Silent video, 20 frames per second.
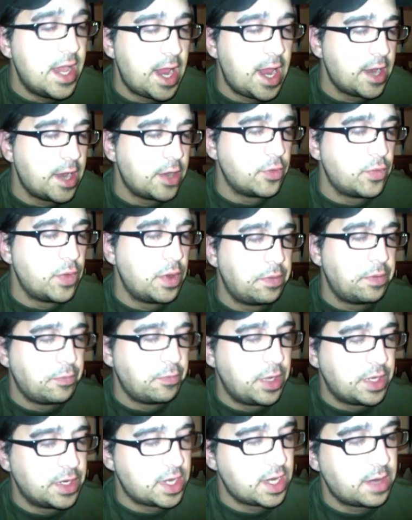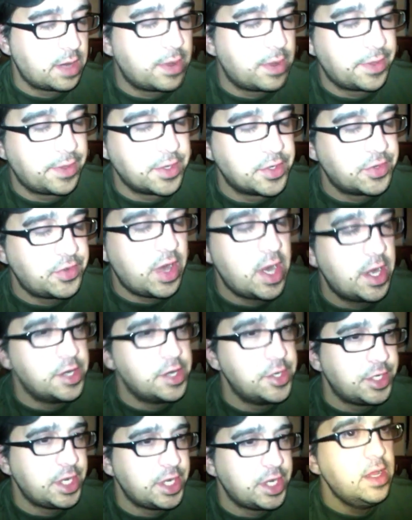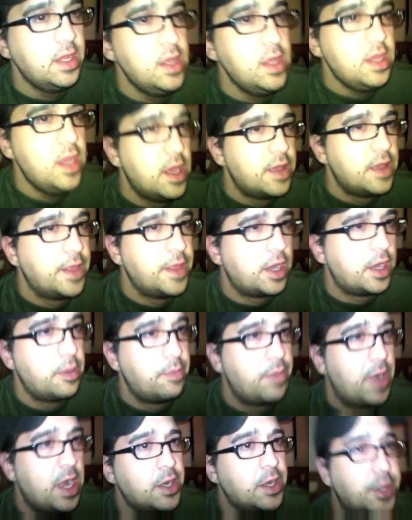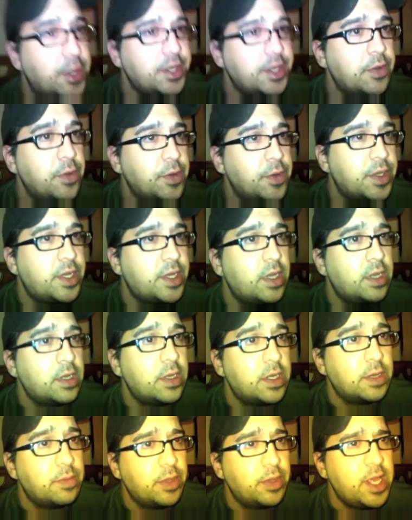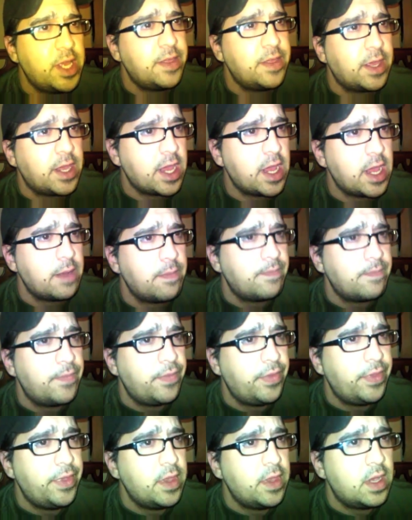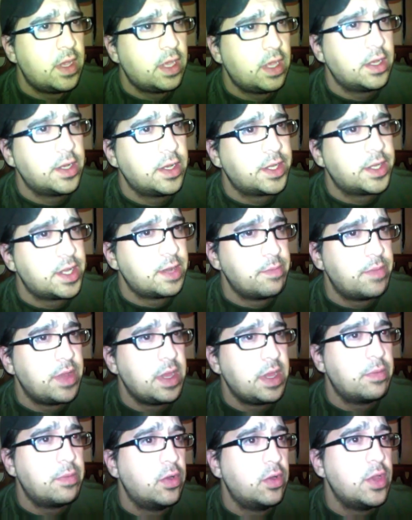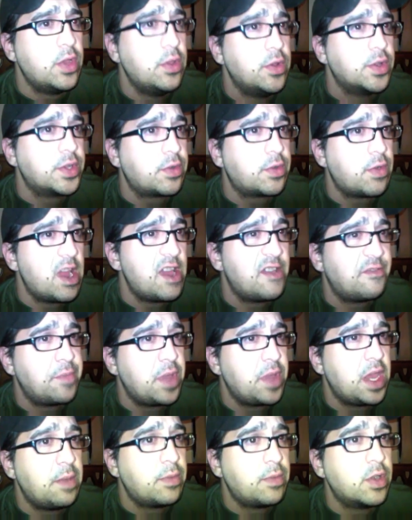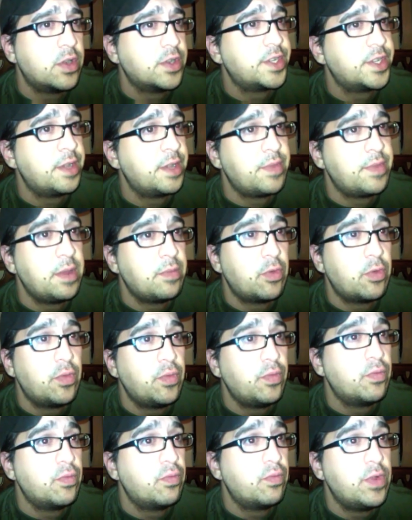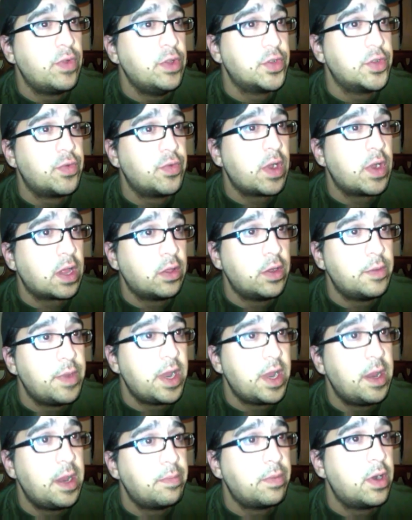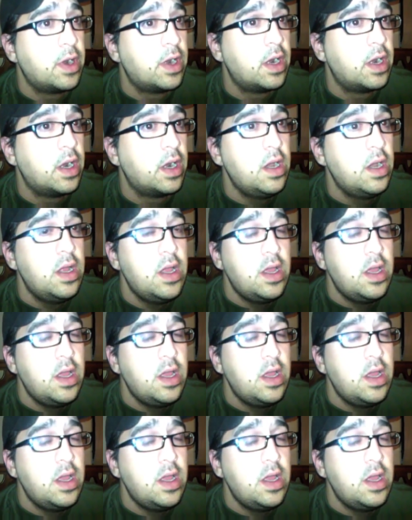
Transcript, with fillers: and we, we talk about the strategy that our parents used to play the game. Some people use graph paper, some people used regular paper,